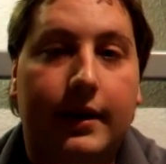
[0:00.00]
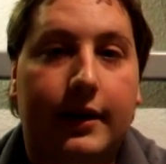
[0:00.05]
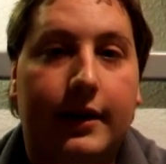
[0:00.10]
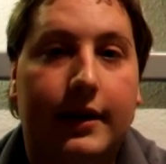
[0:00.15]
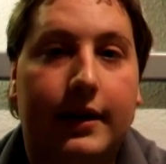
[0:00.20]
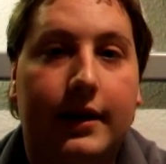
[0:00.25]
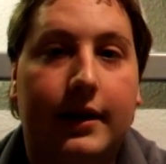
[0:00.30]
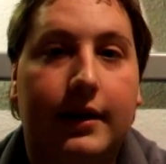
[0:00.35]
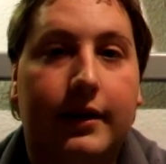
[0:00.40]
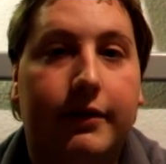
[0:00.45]

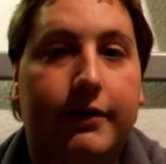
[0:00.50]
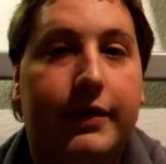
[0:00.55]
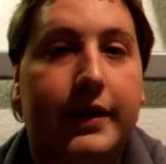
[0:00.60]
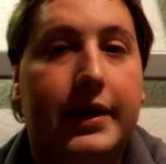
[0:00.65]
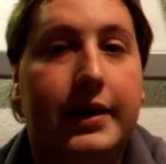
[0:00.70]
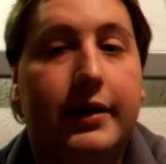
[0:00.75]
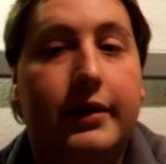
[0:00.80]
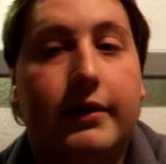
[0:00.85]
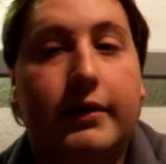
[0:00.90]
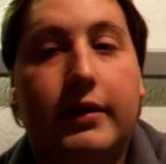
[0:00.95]
Uh, the
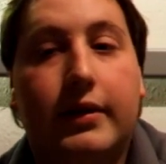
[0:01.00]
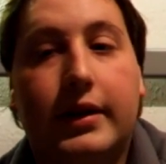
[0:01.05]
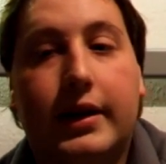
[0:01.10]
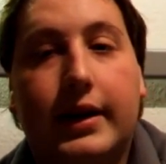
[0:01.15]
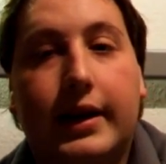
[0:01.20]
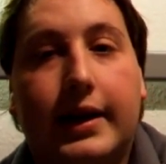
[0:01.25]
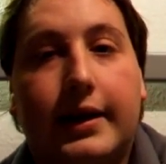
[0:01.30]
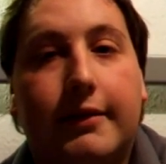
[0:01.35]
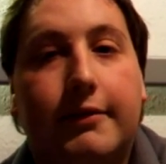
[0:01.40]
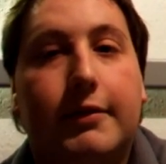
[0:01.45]
video
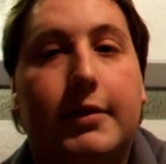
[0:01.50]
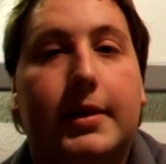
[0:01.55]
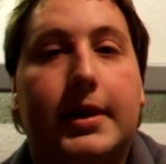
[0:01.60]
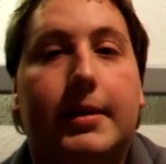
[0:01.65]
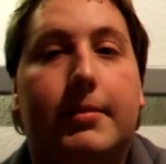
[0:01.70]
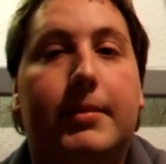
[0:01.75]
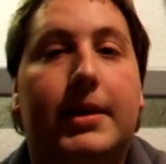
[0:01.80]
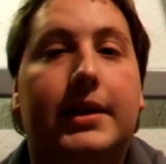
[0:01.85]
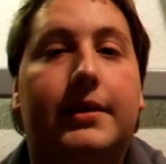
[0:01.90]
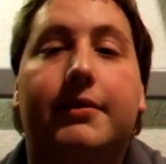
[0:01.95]
that I can
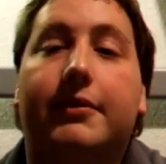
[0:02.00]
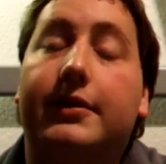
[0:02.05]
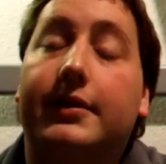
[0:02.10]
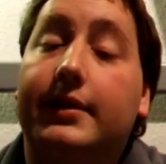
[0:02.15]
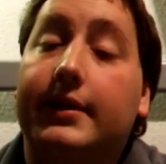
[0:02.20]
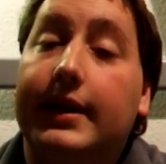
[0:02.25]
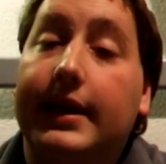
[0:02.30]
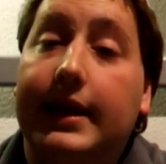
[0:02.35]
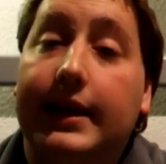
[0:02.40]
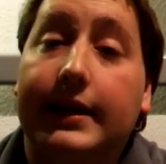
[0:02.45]
recommend for
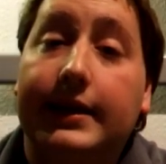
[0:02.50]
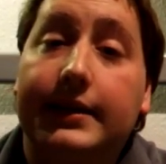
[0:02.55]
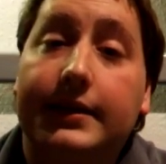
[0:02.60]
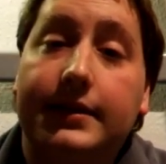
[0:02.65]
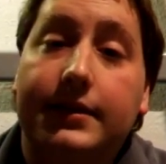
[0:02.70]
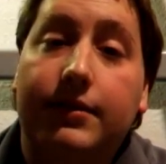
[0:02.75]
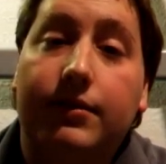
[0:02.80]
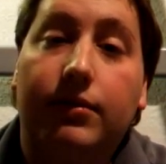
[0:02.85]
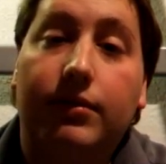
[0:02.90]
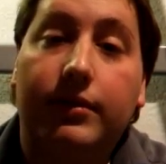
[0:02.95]
today
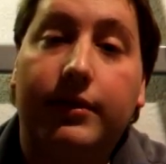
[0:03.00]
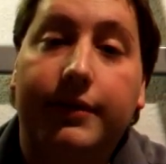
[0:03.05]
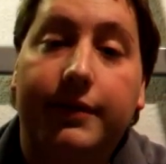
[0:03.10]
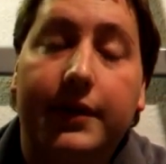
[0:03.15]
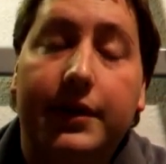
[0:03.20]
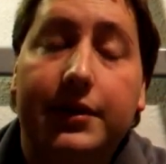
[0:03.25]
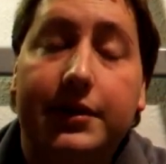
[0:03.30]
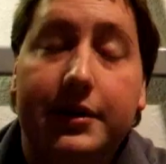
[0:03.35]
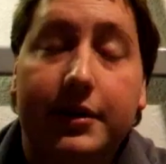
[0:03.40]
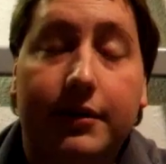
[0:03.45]
is called
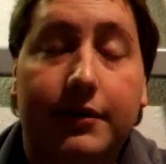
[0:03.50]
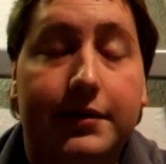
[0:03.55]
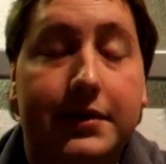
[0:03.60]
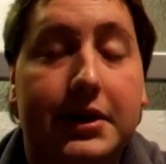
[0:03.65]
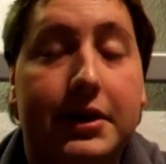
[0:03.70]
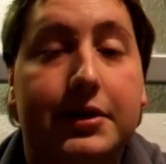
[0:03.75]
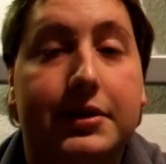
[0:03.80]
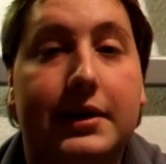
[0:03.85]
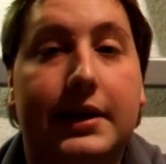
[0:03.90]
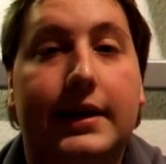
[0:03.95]
Future of
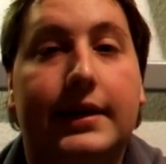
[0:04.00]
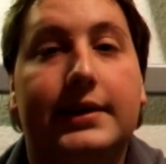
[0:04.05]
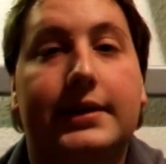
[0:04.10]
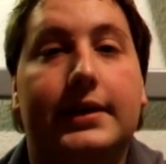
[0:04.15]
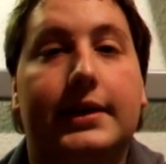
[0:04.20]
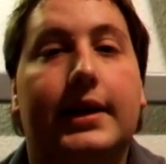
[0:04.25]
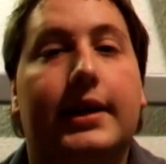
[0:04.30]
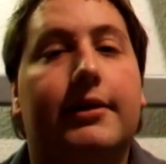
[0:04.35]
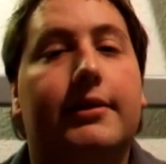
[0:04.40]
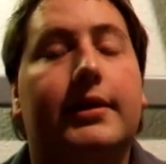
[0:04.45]
Social
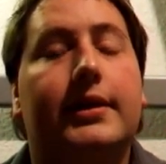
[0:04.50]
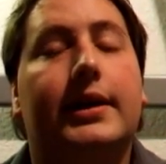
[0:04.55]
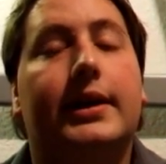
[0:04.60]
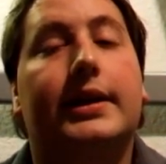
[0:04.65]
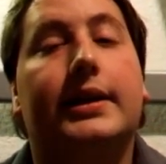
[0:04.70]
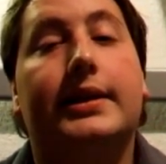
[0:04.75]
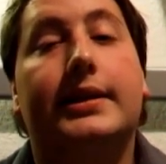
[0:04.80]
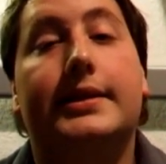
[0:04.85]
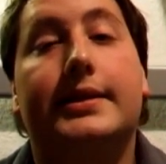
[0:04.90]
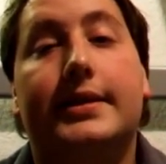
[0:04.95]
Engineering,
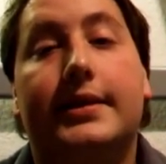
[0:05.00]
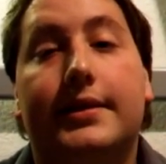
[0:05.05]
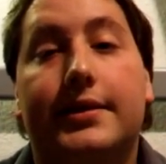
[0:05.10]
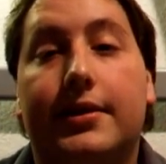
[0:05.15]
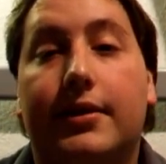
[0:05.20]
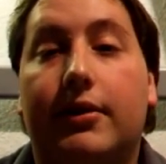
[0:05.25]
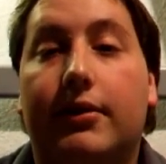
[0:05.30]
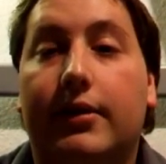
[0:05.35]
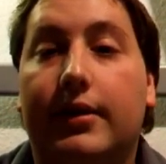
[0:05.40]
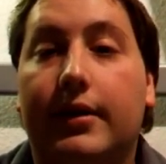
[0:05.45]
and it's a
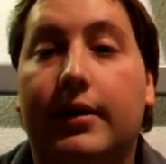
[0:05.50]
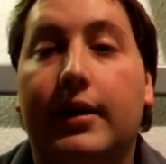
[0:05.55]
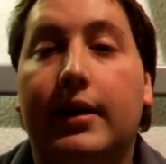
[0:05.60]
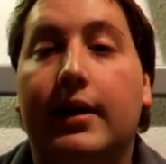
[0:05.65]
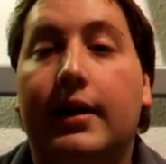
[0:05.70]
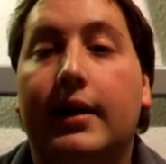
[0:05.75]
talk